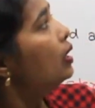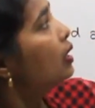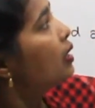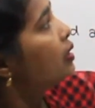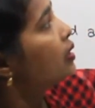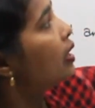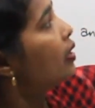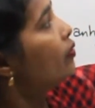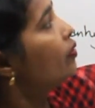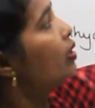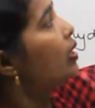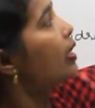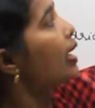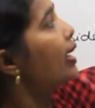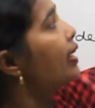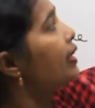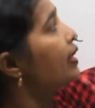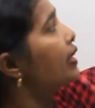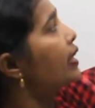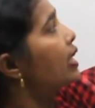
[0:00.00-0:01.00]
then we
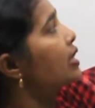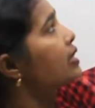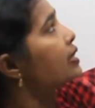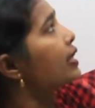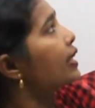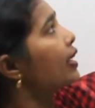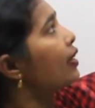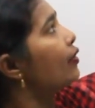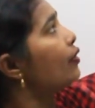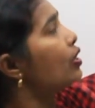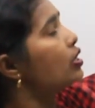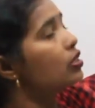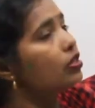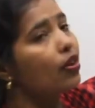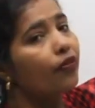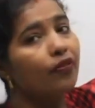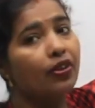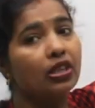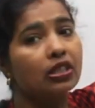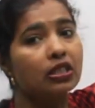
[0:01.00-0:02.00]
write it as secondary
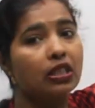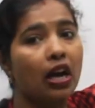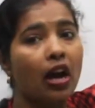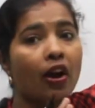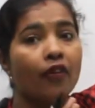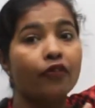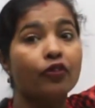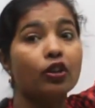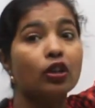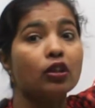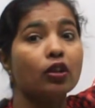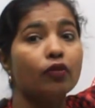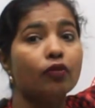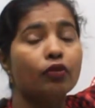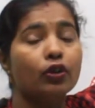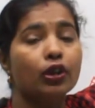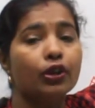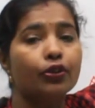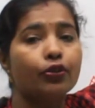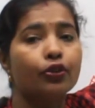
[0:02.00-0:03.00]
suffix after the
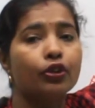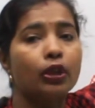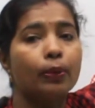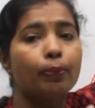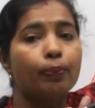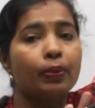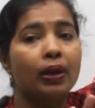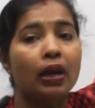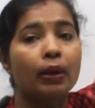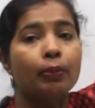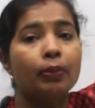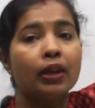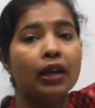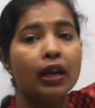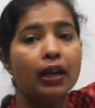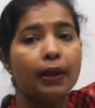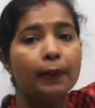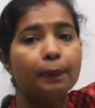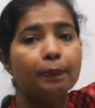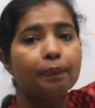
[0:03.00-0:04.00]
word root and
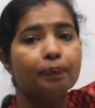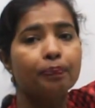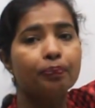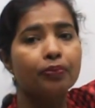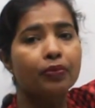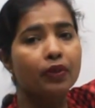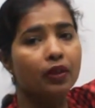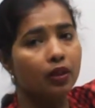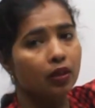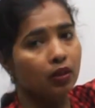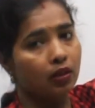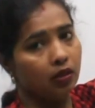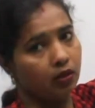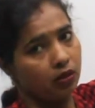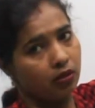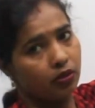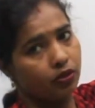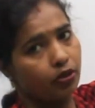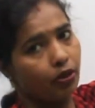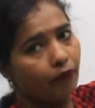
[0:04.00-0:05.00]
primary
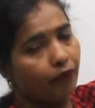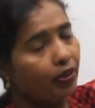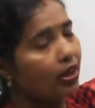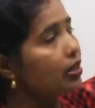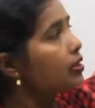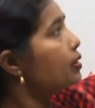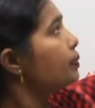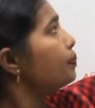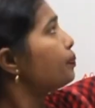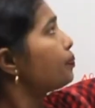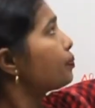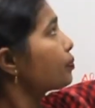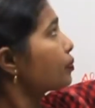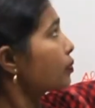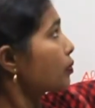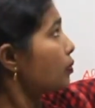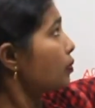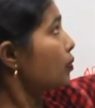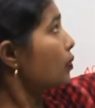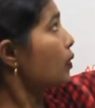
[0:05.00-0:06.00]
suffix.
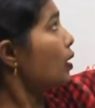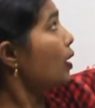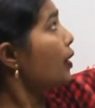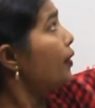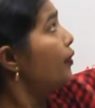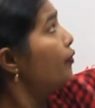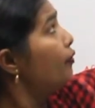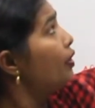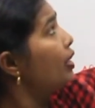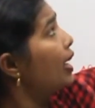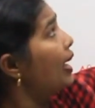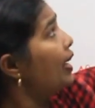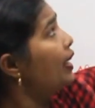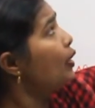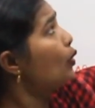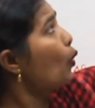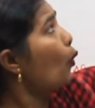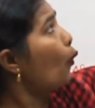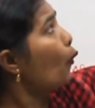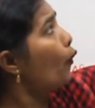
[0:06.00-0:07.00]
We
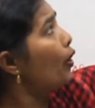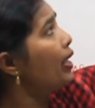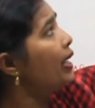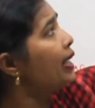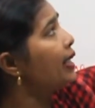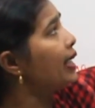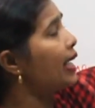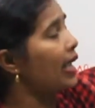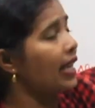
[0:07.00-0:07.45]
write oic